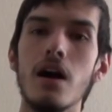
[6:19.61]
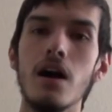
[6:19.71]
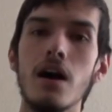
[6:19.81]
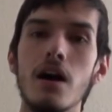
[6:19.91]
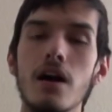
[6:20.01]

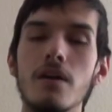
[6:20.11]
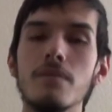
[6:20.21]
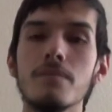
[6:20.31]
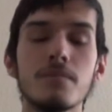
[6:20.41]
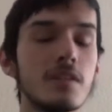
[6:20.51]

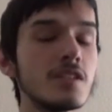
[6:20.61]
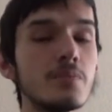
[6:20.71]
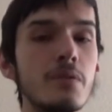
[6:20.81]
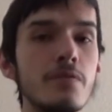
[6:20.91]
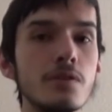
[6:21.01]
This
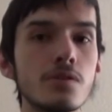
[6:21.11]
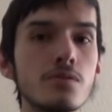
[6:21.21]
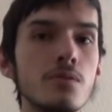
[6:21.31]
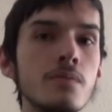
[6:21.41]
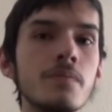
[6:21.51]
has been Future
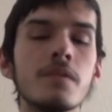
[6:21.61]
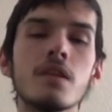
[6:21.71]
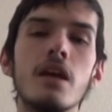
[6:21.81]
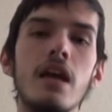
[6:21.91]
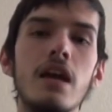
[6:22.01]
School,
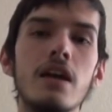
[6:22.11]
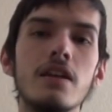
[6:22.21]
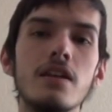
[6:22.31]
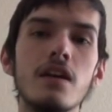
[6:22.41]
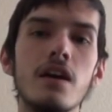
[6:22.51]

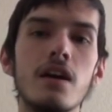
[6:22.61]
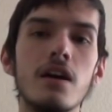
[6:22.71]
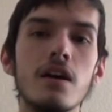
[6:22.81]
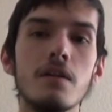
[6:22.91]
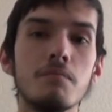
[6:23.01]
and
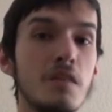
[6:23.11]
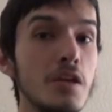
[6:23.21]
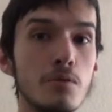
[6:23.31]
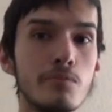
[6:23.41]
thank